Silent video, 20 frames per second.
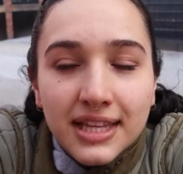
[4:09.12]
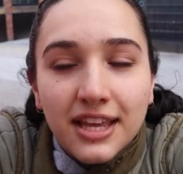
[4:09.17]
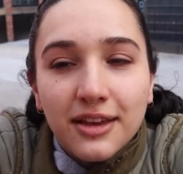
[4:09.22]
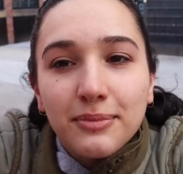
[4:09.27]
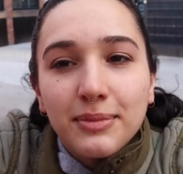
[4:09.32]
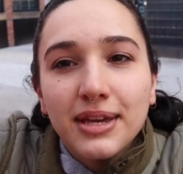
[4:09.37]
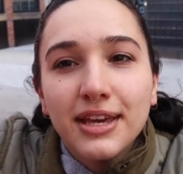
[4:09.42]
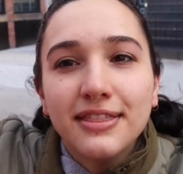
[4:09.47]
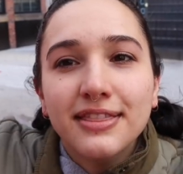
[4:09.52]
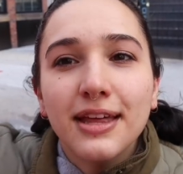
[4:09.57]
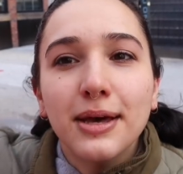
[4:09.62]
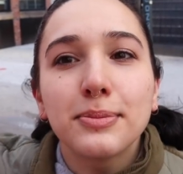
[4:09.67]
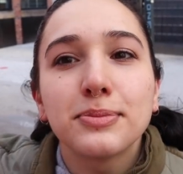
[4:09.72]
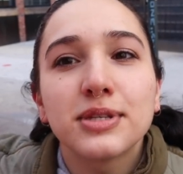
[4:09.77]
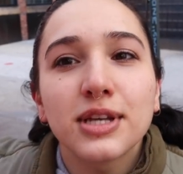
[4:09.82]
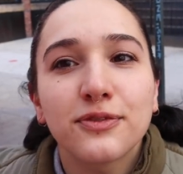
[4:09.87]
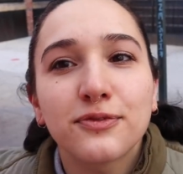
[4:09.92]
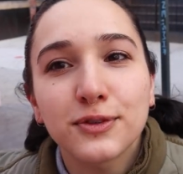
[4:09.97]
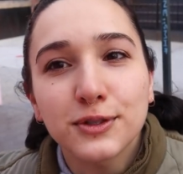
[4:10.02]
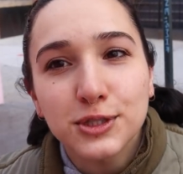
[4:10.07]
Give me a
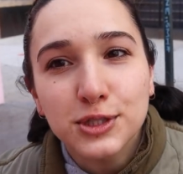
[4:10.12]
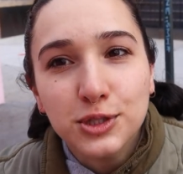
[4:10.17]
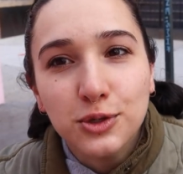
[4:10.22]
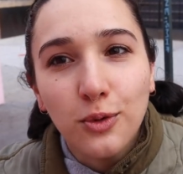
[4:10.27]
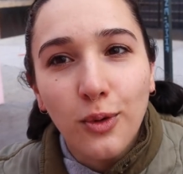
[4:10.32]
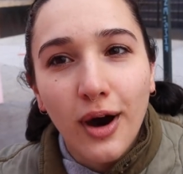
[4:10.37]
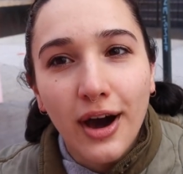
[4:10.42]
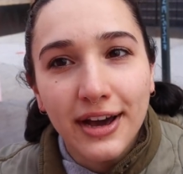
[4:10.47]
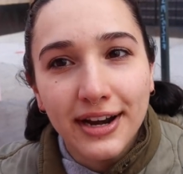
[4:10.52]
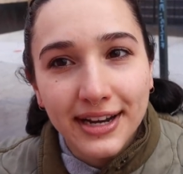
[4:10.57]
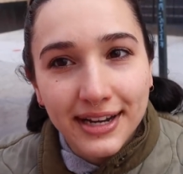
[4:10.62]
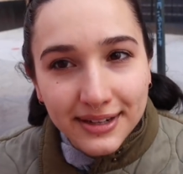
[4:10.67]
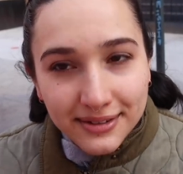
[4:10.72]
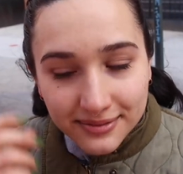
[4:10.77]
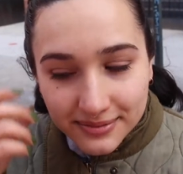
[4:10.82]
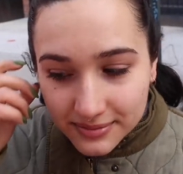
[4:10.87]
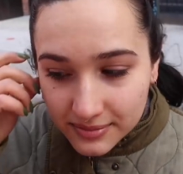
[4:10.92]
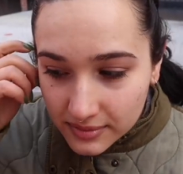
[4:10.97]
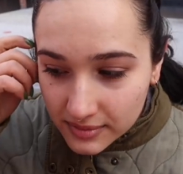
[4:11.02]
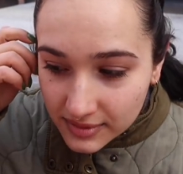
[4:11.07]
thumbs up for squatting
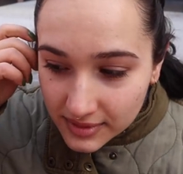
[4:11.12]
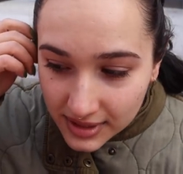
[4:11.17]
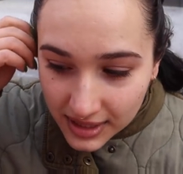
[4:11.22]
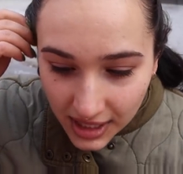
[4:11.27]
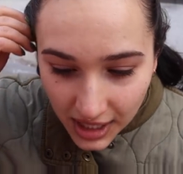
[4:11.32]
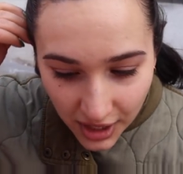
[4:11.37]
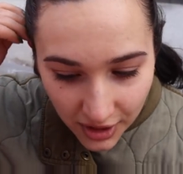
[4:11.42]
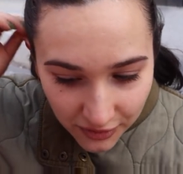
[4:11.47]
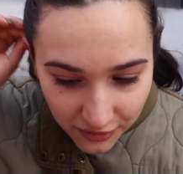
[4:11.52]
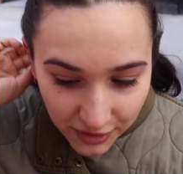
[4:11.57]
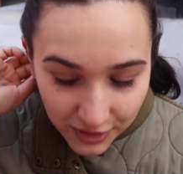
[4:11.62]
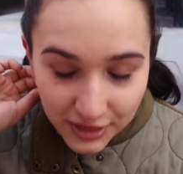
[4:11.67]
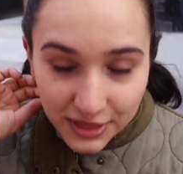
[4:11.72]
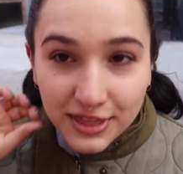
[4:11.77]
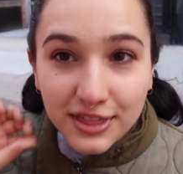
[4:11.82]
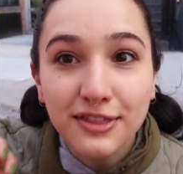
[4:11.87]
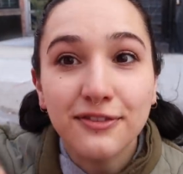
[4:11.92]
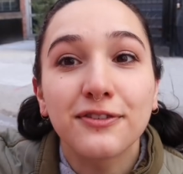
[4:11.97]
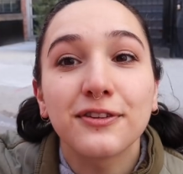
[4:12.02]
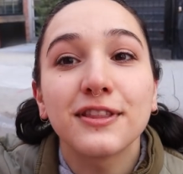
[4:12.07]
for
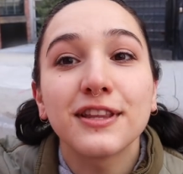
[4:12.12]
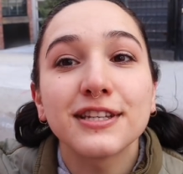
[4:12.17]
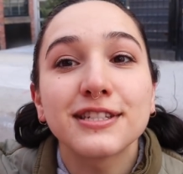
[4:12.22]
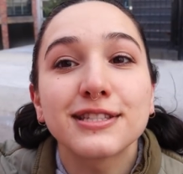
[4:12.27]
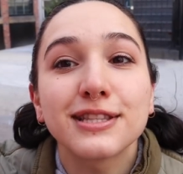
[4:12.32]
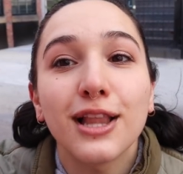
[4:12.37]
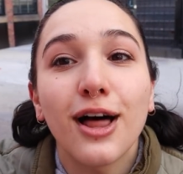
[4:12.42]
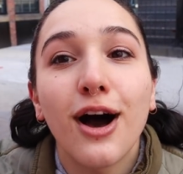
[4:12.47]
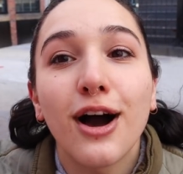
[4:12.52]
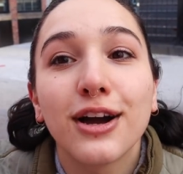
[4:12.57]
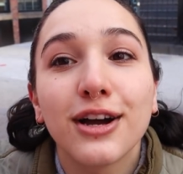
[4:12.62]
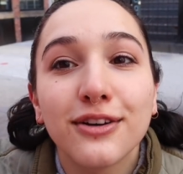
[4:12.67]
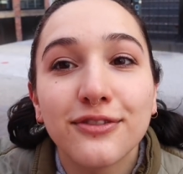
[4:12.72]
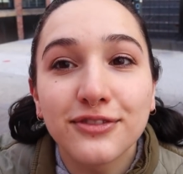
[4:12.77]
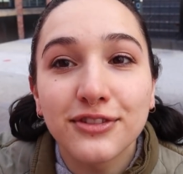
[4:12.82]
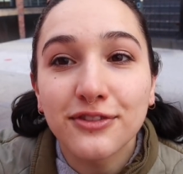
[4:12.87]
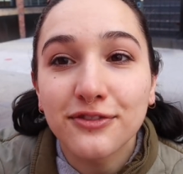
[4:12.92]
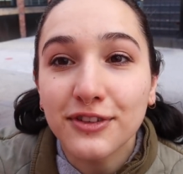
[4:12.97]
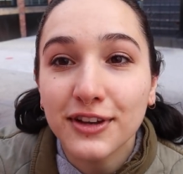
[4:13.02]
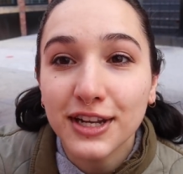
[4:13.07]
this long
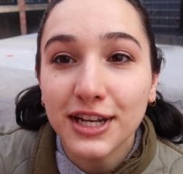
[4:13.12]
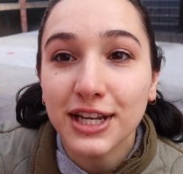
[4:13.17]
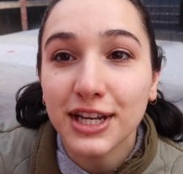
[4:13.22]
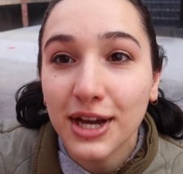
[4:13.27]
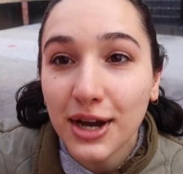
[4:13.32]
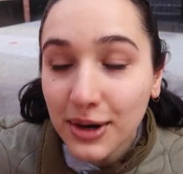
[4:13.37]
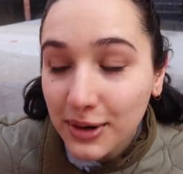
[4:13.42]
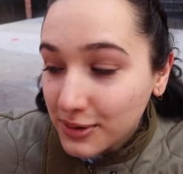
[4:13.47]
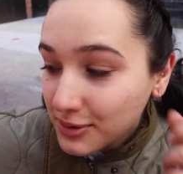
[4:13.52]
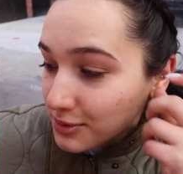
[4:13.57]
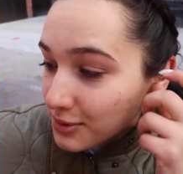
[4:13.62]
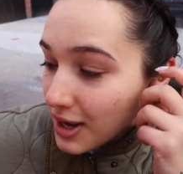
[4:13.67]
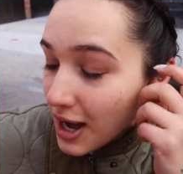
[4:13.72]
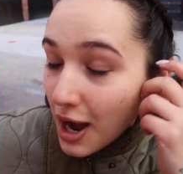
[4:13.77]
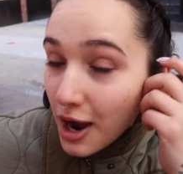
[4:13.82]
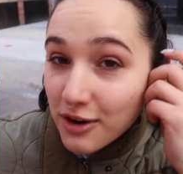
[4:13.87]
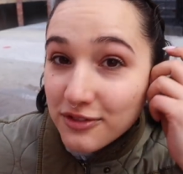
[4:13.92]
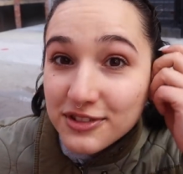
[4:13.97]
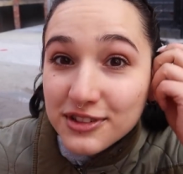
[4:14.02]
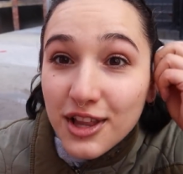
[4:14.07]
of the video.
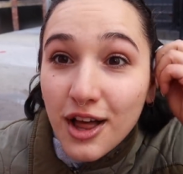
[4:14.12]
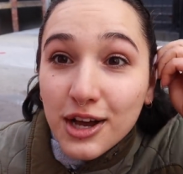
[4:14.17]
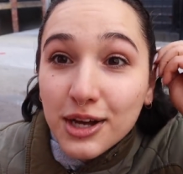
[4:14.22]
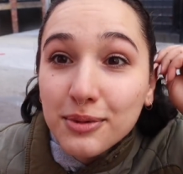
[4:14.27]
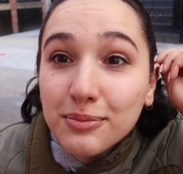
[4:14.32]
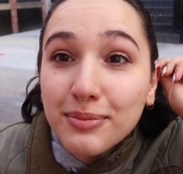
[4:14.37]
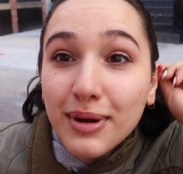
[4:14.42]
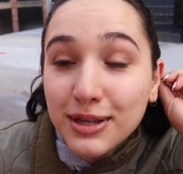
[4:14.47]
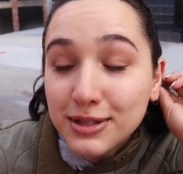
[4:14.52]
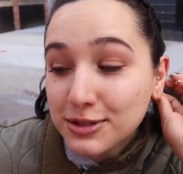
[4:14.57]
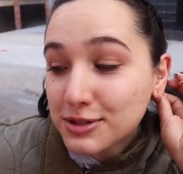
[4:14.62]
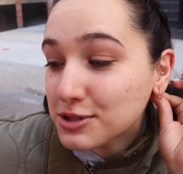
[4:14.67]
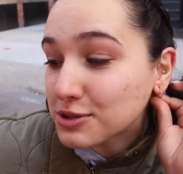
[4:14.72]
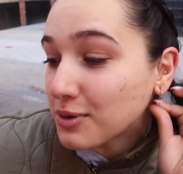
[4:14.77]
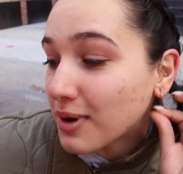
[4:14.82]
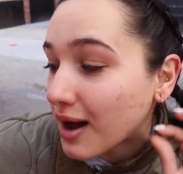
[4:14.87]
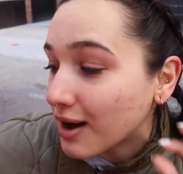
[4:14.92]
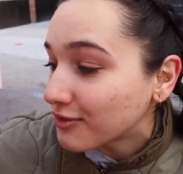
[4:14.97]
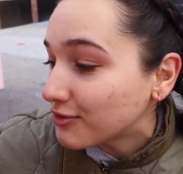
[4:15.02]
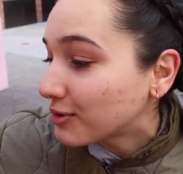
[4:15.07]
However long I'm about to
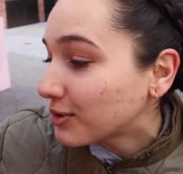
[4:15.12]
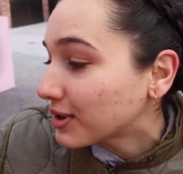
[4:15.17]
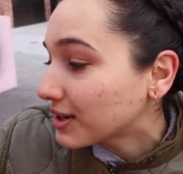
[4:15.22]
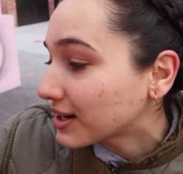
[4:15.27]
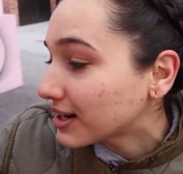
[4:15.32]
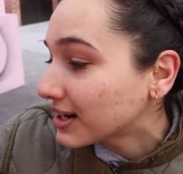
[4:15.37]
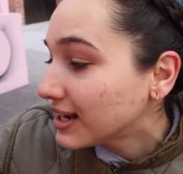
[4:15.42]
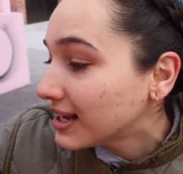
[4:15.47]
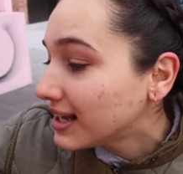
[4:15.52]
squat for.